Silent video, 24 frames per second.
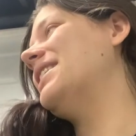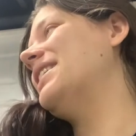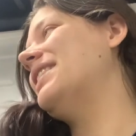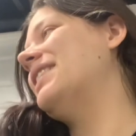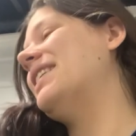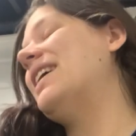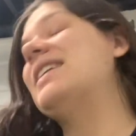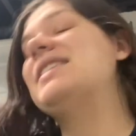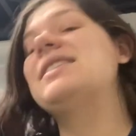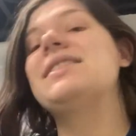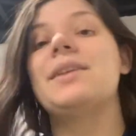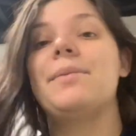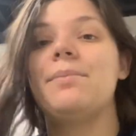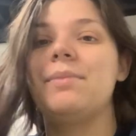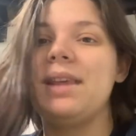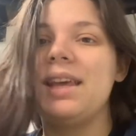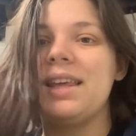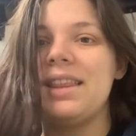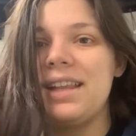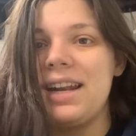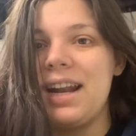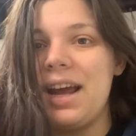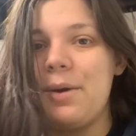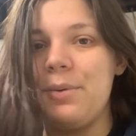that's
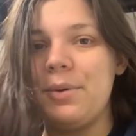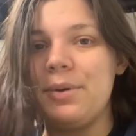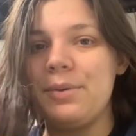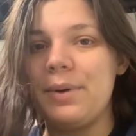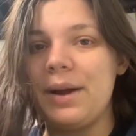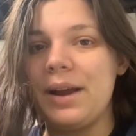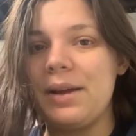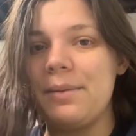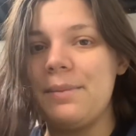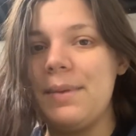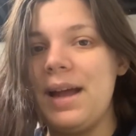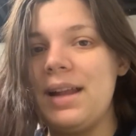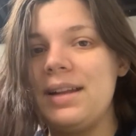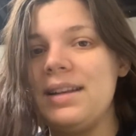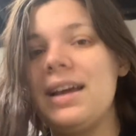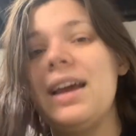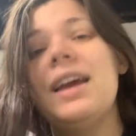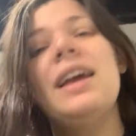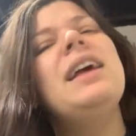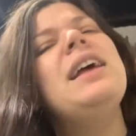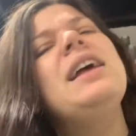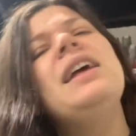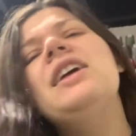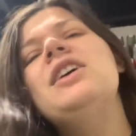something that I would recommend.
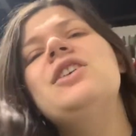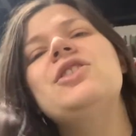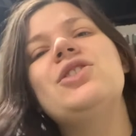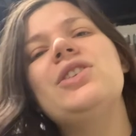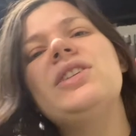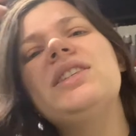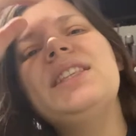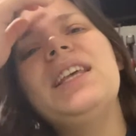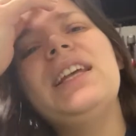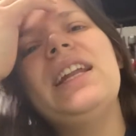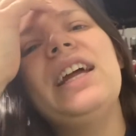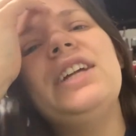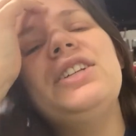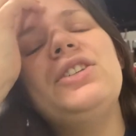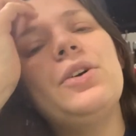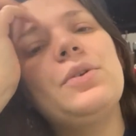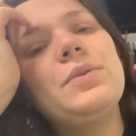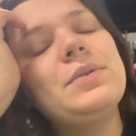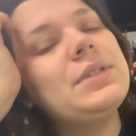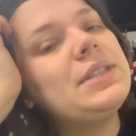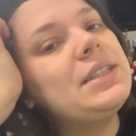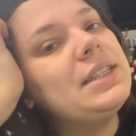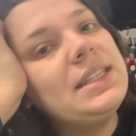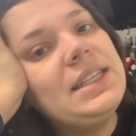Just that I
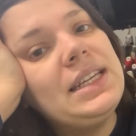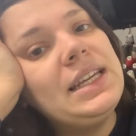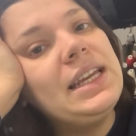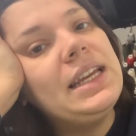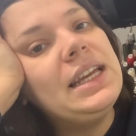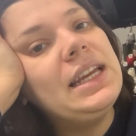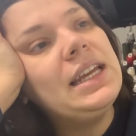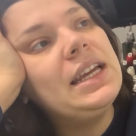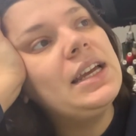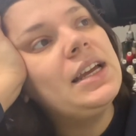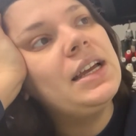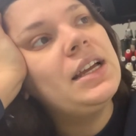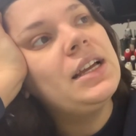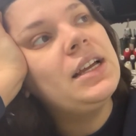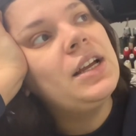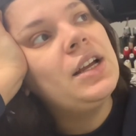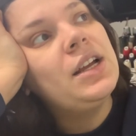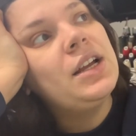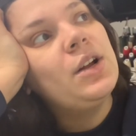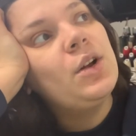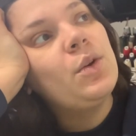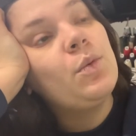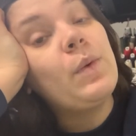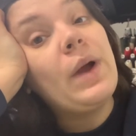don't see
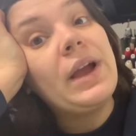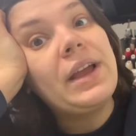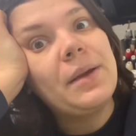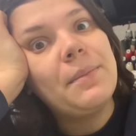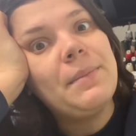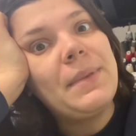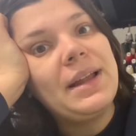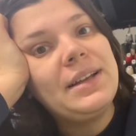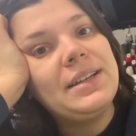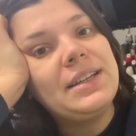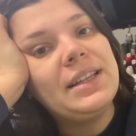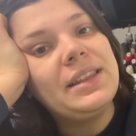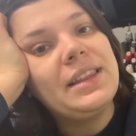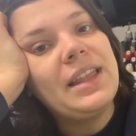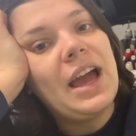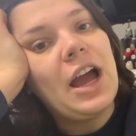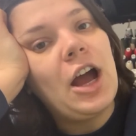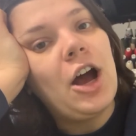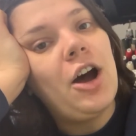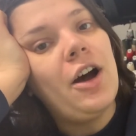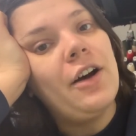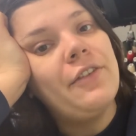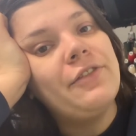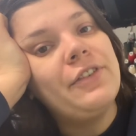recommended
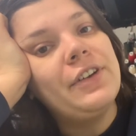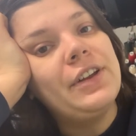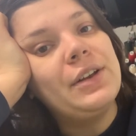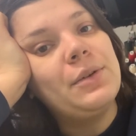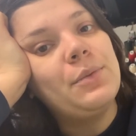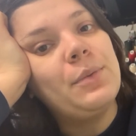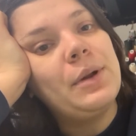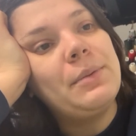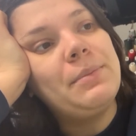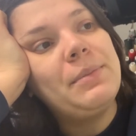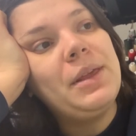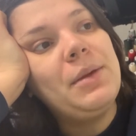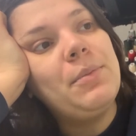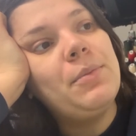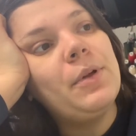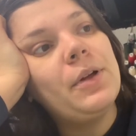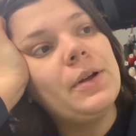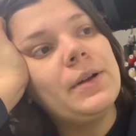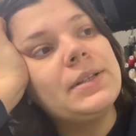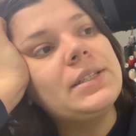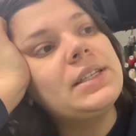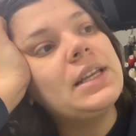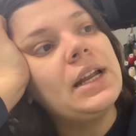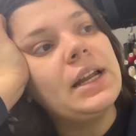that often when people
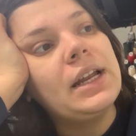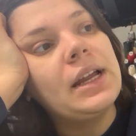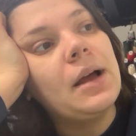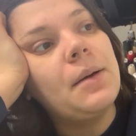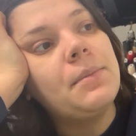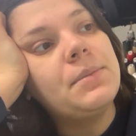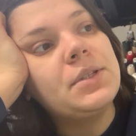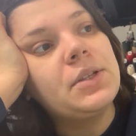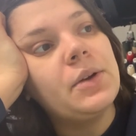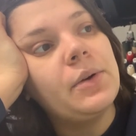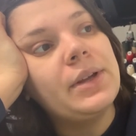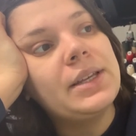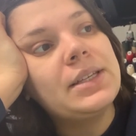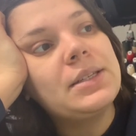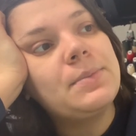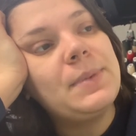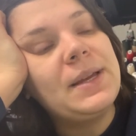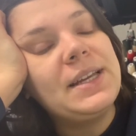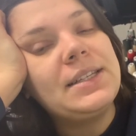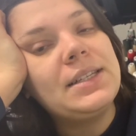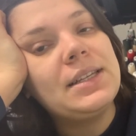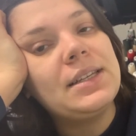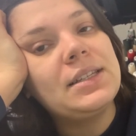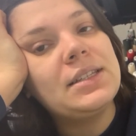are setting up sewing
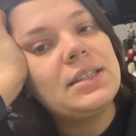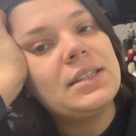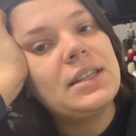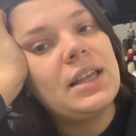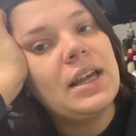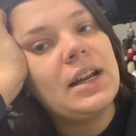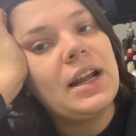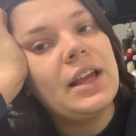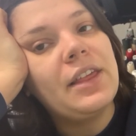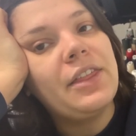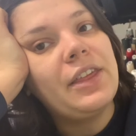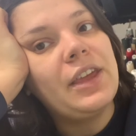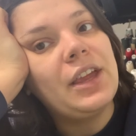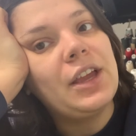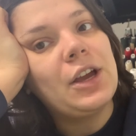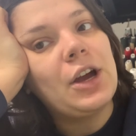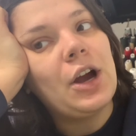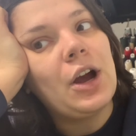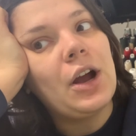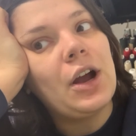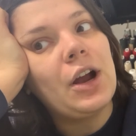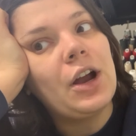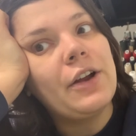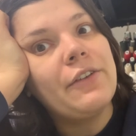spaces that I think
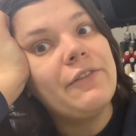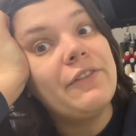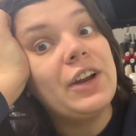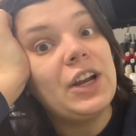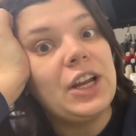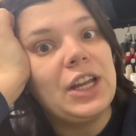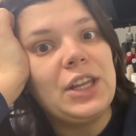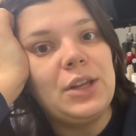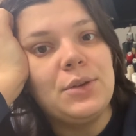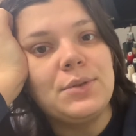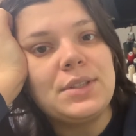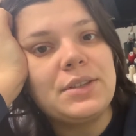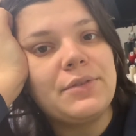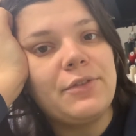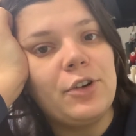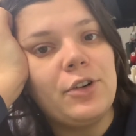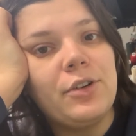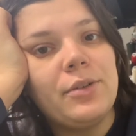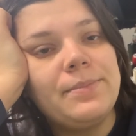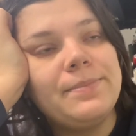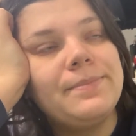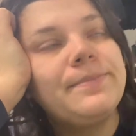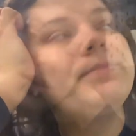are very useful.